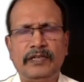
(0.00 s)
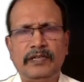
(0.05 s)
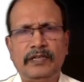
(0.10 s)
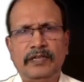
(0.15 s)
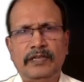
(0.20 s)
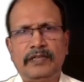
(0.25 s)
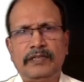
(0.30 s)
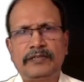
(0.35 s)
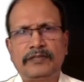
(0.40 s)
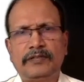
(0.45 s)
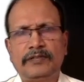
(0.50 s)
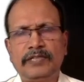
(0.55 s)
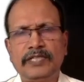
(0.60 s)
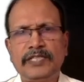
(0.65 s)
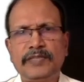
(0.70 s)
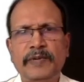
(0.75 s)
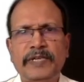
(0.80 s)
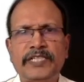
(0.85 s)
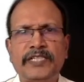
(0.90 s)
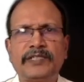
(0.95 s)
so these
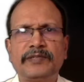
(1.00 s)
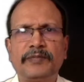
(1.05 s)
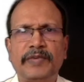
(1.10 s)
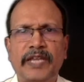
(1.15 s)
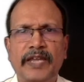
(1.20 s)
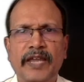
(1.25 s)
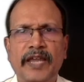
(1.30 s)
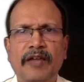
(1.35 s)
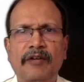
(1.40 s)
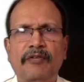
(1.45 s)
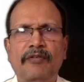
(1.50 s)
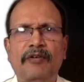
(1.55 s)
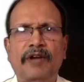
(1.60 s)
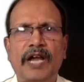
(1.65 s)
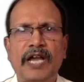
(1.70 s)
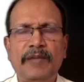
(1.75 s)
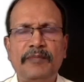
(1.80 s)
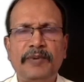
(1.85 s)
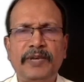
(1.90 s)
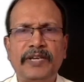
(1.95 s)
patients may have
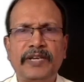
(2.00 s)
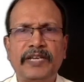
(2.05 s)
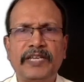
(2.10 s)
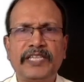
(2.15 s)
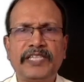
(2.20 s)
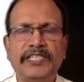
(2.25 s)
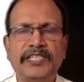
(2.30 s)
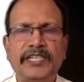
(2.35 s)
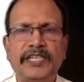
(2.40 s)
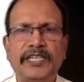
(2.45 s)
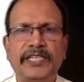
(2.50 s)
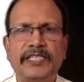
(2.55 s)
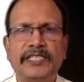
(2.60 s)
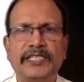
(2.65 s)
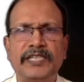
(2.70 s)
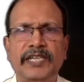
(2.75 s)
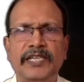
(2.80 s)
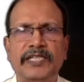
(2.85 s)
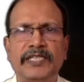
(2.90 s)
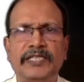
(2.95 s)
hyperestrogenic
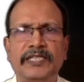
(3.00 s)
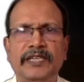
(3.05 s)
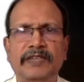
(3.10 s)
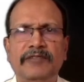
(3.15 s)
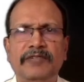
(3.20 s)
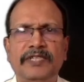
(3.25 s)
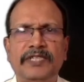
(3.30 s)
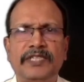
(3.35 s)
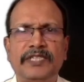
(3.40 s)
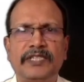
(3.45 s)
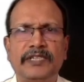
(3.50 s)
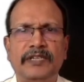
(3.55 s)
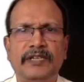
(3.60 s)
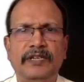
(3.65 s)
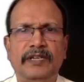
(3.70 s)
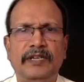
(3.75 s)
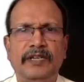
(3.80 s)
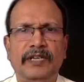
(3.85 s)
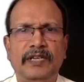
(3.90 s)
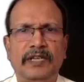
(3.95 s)
states, which
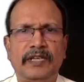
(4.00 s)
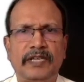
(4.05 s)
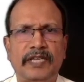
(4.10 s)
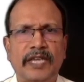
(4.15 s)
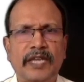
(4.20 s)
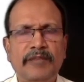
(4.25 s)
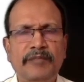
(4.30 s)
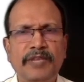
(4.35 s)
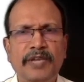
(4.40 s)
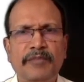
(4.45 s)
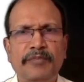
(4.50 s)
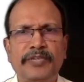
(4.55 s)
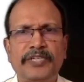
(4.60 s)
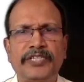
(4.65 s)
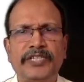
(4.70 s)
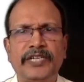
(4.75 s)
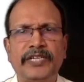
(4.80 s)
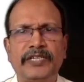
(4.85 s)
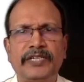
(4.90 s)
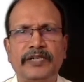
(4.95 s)
can be
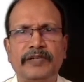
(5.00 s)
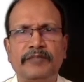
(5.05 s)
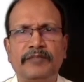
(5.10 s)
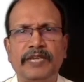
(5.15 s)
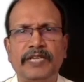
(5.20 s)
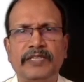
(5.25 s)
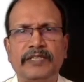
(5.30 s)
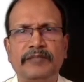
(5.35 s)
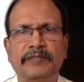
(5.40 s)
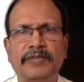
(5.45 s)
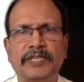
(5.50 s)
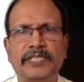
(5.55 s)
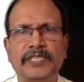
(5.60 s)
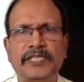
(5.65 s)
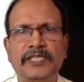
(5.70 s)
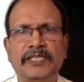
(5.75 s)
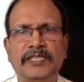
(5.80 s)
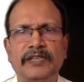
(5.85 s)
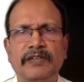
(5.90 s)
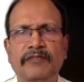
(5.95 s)
appreciated by the
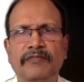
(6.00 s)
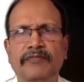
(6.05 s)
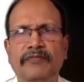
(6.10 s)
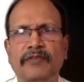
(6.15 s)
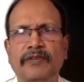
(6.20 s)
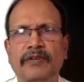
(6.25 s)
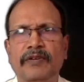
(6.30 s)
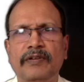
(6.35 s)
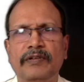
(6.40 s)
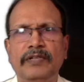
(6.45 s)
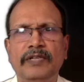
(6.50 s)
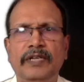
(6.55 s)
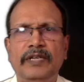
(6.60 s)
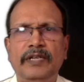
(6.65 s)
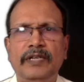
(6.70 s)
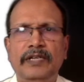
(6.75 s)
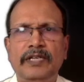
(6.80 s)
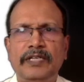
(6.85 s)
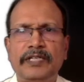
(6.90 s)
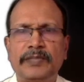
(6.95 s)
presence of
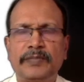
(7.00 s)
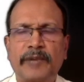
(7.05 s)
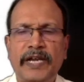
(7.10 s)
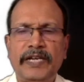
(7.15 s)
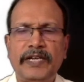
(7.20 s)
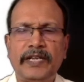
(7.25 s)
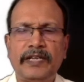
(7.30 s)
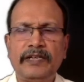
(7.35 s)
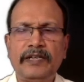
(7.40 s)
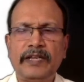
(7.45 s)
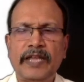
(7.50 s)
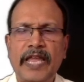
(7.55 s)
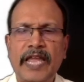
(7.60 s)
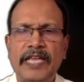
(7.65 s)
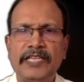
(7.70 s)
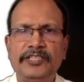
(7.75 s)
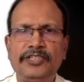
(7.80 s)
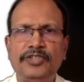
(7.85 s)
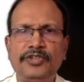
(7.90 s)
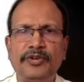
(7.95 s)
spider
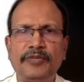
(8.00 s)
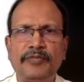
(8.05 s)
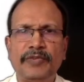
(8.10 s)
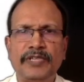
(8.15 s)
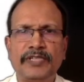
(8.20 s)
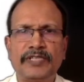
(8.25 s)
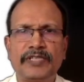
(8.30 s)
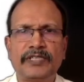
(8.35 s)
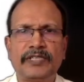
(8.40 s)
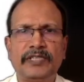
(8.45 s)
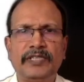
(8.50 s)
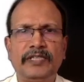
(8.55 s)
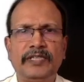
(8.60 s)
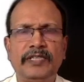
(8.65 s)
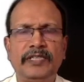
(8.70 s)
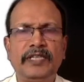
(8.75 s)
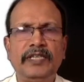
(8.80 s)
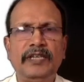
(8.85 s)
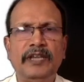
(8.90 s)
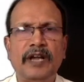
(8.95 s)
angiomas in
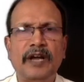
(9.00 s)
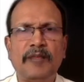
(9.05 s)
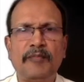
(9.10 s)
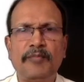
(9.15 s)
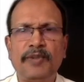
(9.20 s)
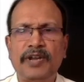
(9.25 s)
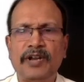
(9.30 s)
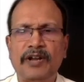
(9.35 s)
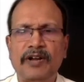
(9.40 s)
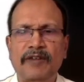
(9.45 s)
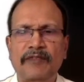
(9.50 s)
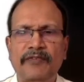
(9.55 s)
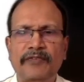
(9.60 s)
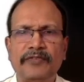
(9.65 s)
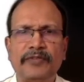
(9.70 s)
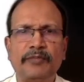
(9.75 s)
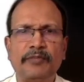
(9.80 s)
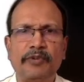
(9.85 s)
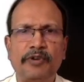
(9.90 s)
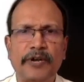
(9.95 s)
the upper half of the
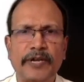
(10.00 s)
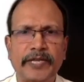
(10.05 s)
body.